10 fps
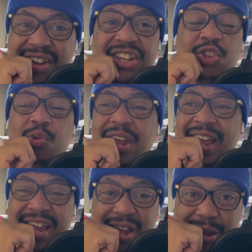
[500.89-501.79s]
It's 3
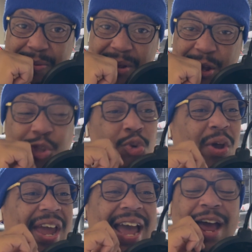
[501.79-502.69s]
a.m. You
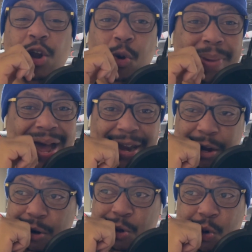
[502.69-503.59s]
ain't got nobody to
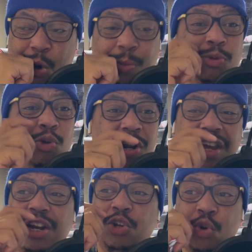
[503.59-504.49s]
go home. You
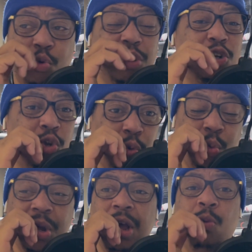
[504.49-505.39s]
looking to do
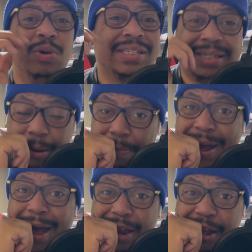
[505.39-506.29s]
with
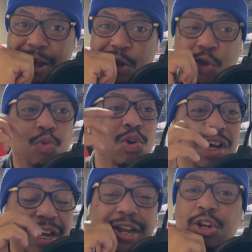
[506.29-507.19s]
somebody. You
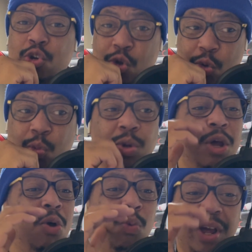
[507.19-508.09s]
looking to do
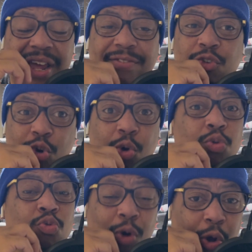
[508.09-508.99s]
whatever,
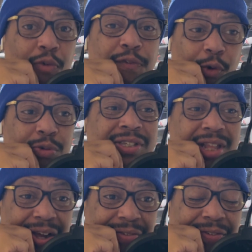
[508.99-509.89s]
grown folk
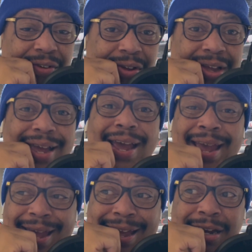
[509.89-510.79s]
stuff.
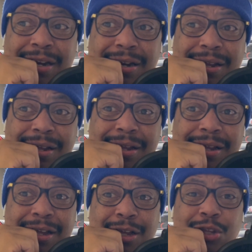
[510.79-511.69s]
And
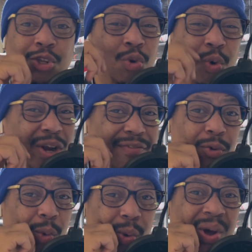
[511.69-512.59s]
you don't even
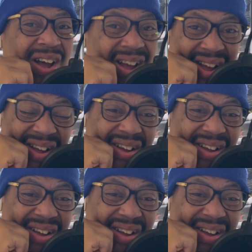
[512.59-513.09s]
want her?